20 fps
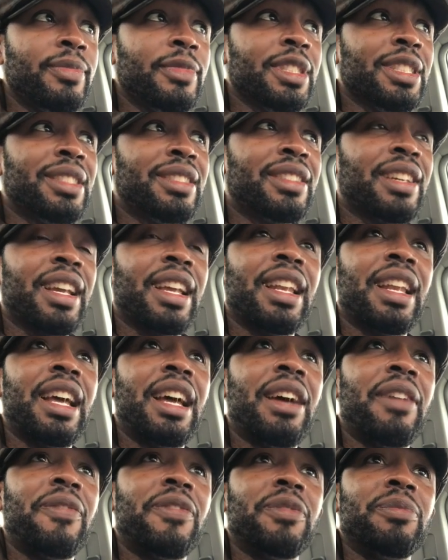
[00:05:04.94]
second
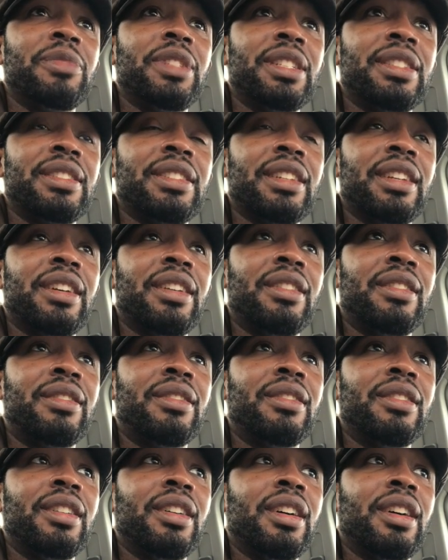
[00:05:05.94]
half from DCL,
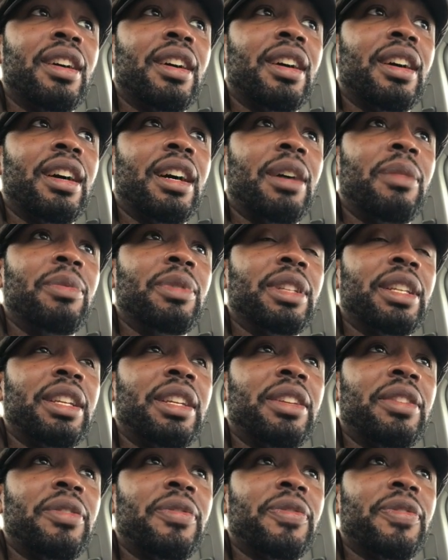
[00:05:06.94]
I
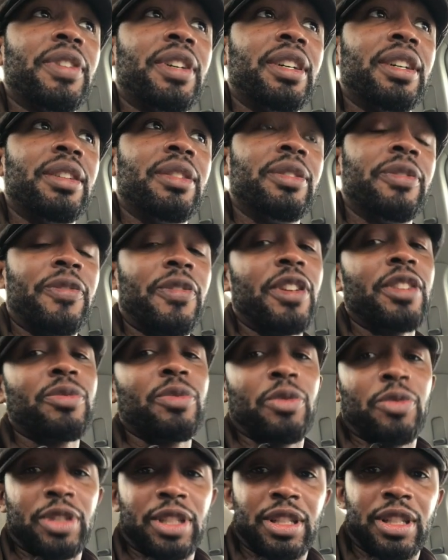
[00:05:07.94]
believe. The first
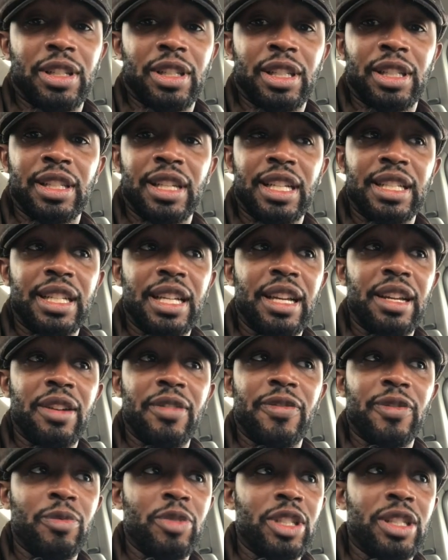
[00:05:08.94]
one was a nice header
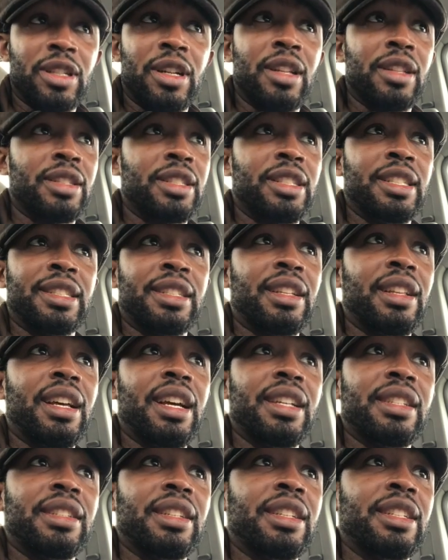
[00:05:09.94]
from Richarlison. It's
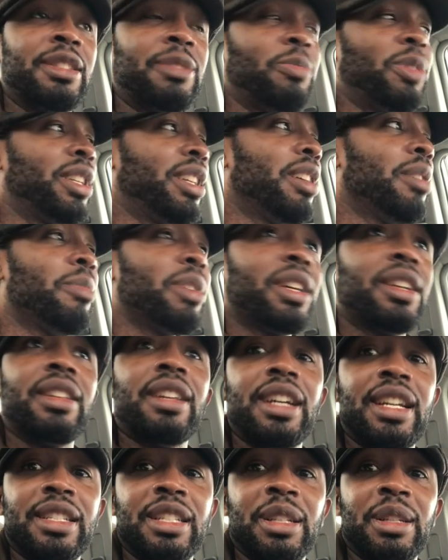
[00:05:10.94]
classic. It's becoming
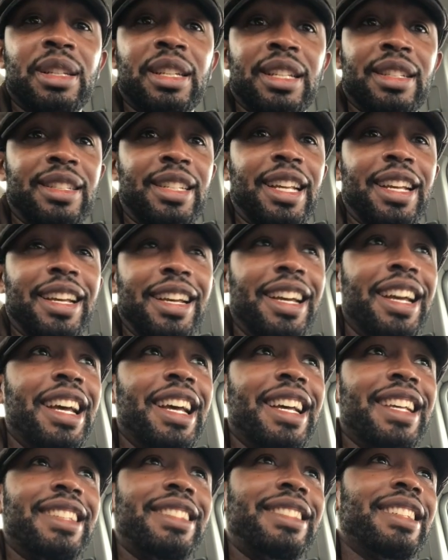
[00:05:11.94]
classic. It's
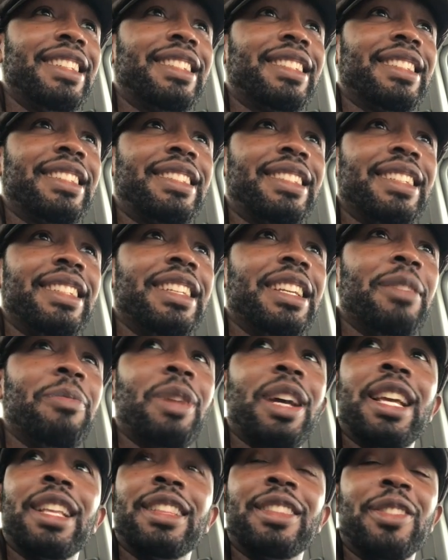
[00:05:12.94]
essentially
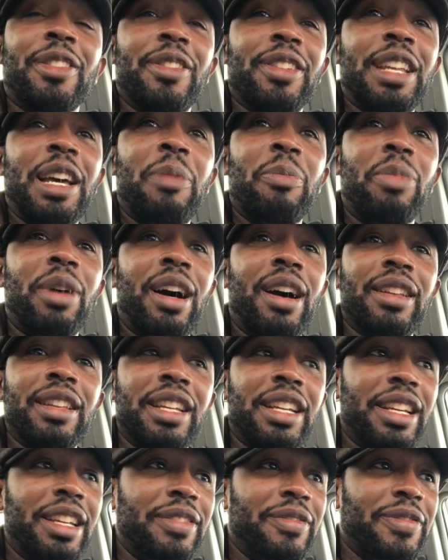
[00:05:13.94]
Sidibe throwing that ball
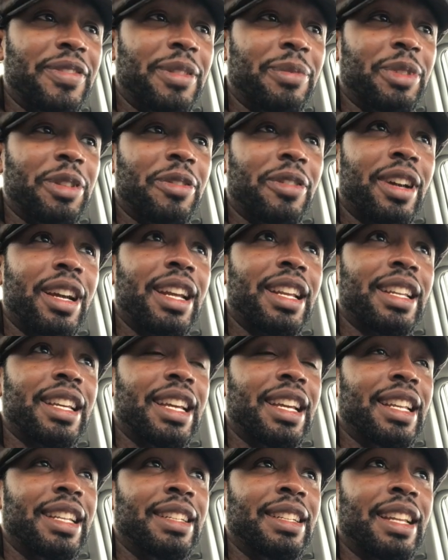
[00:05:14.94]
in from the right
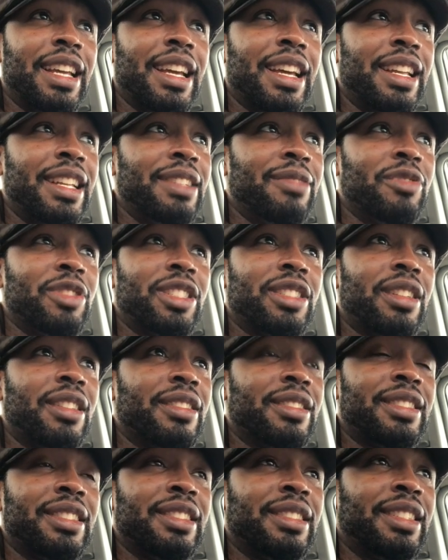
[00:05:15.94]
and
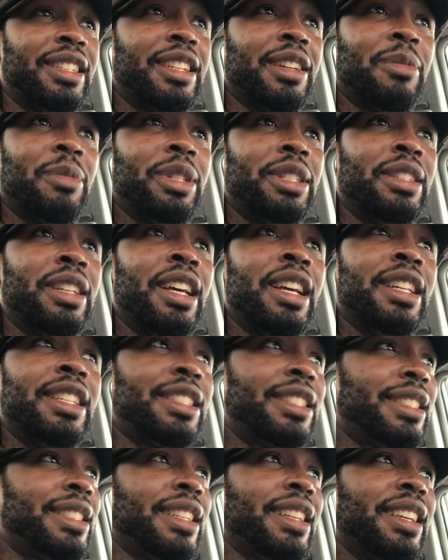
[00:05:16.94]
Richarlison coming,
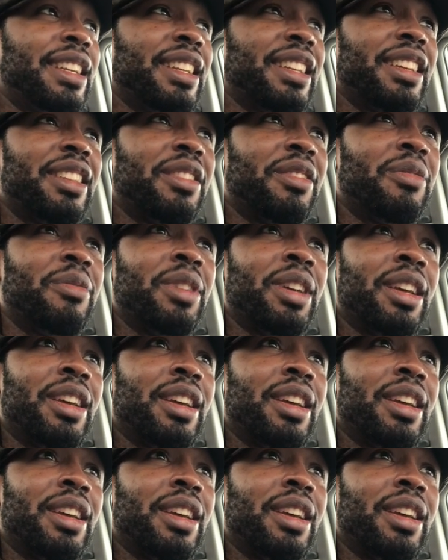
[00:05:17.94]
sneaking in